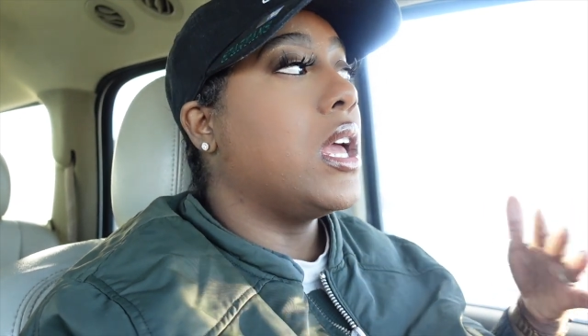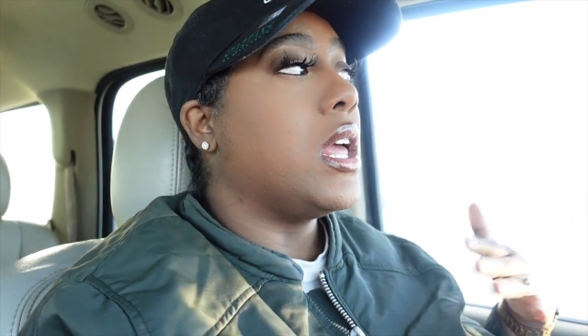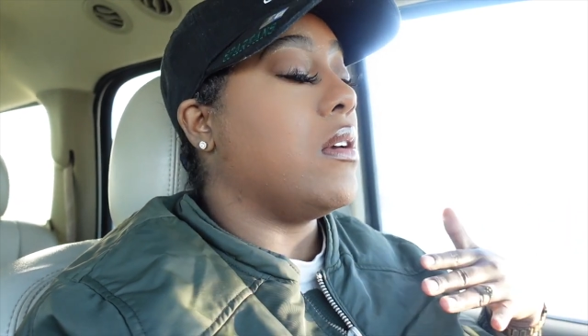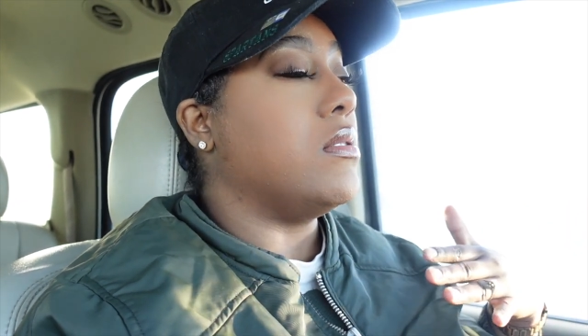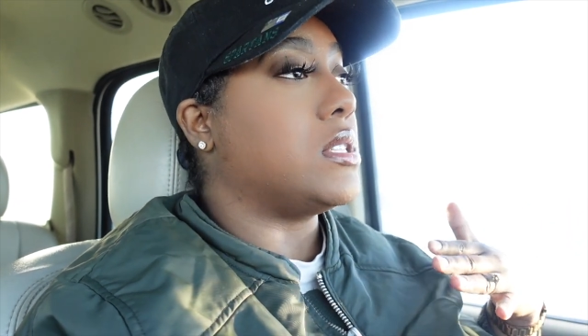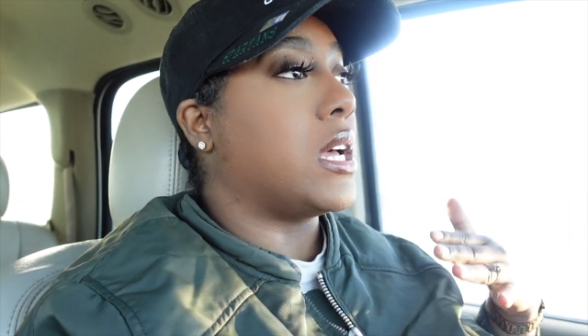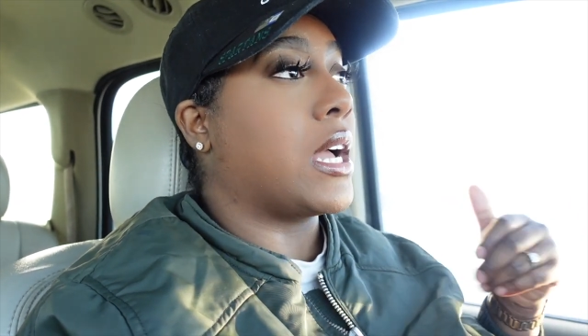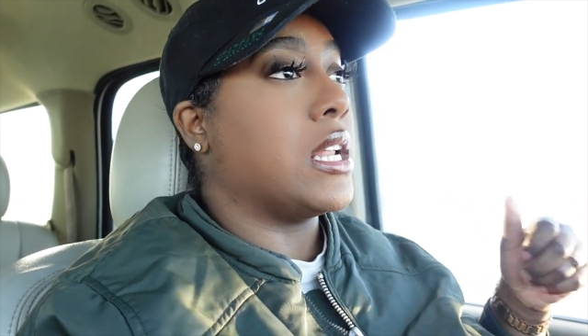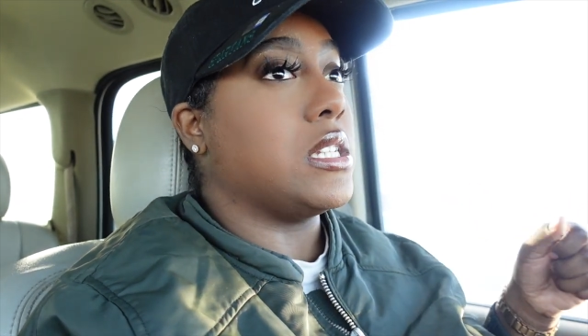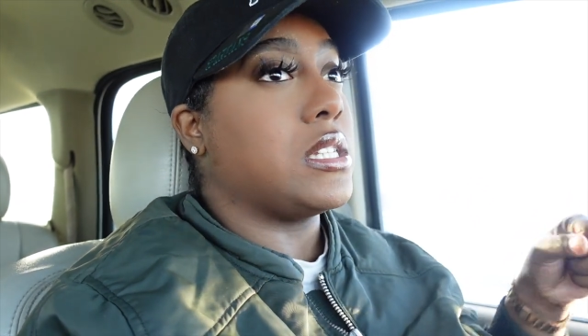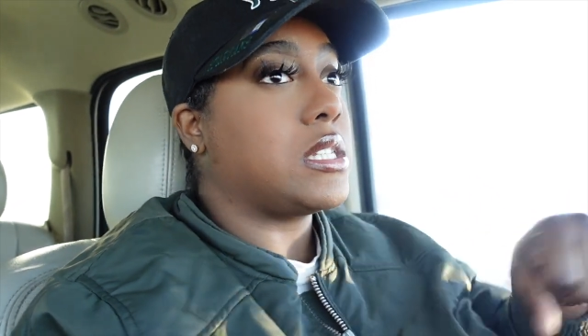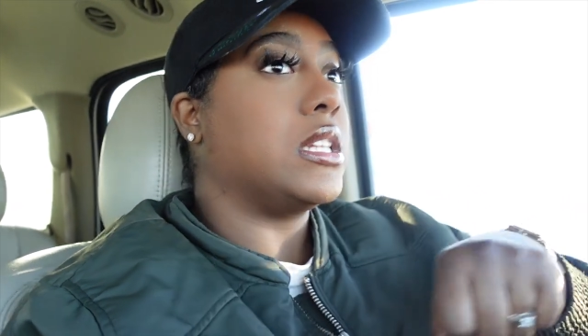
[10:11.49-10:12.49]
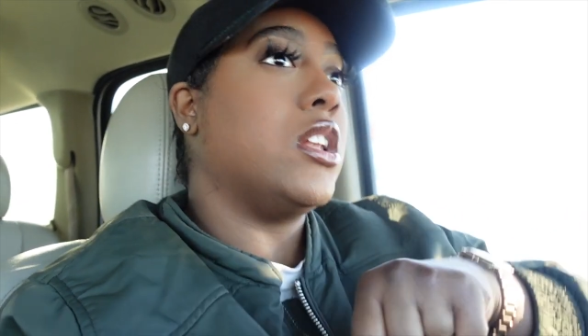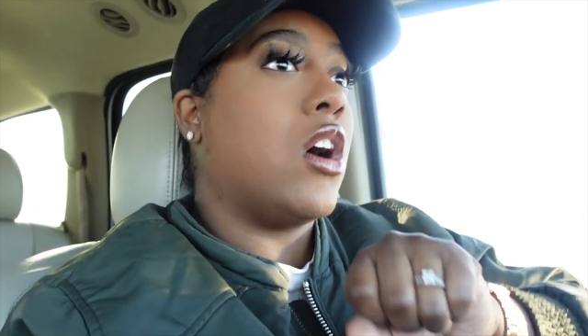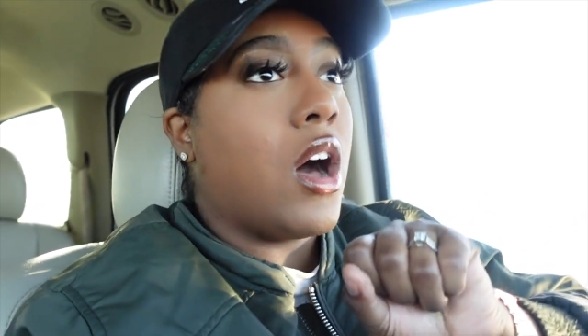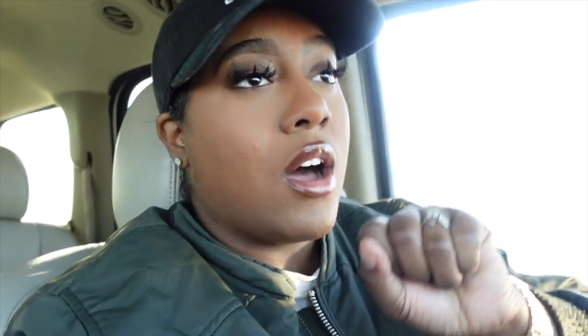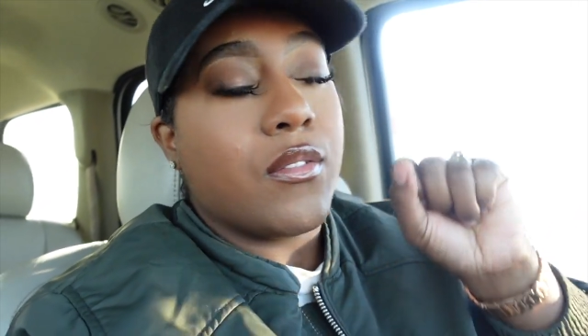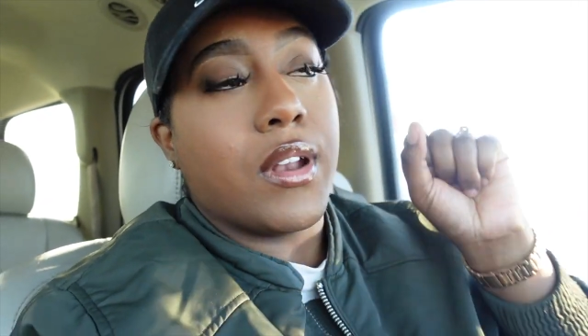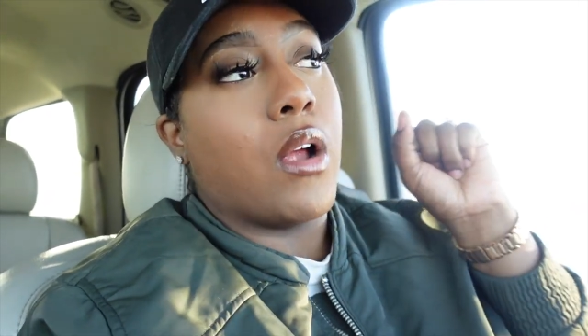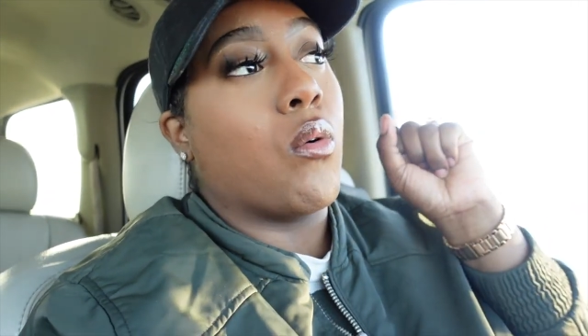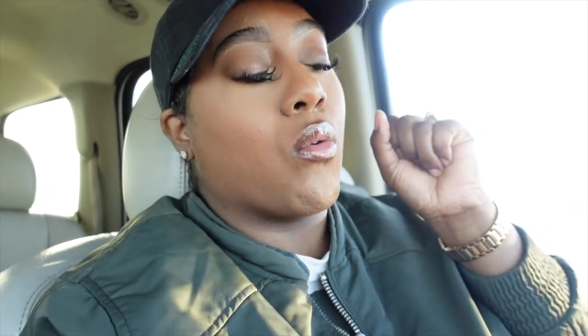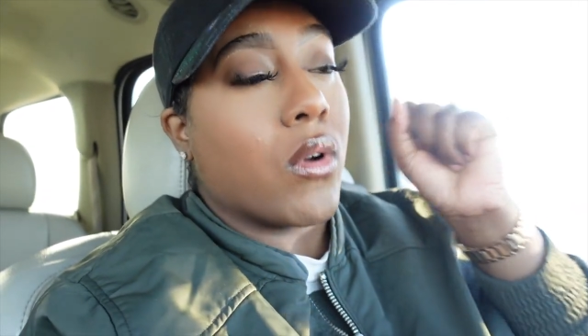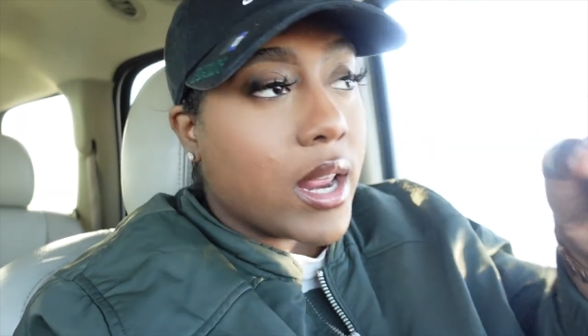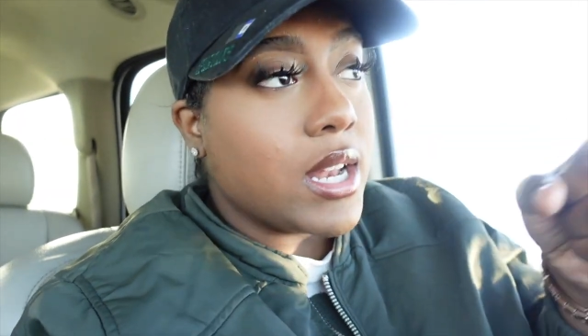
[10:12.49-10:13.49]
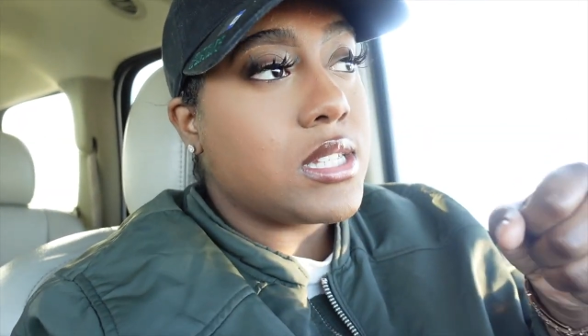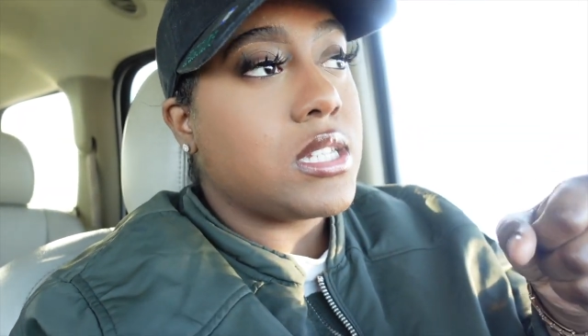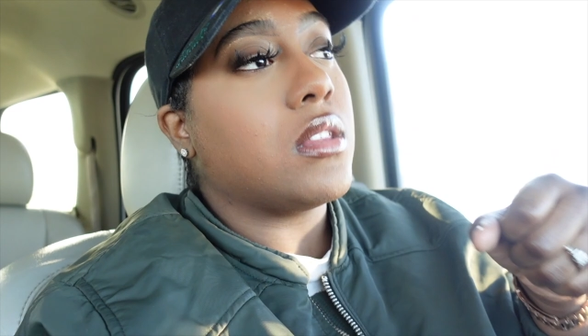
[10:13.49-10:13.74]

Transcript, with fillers: It was like I just slid off and I ran into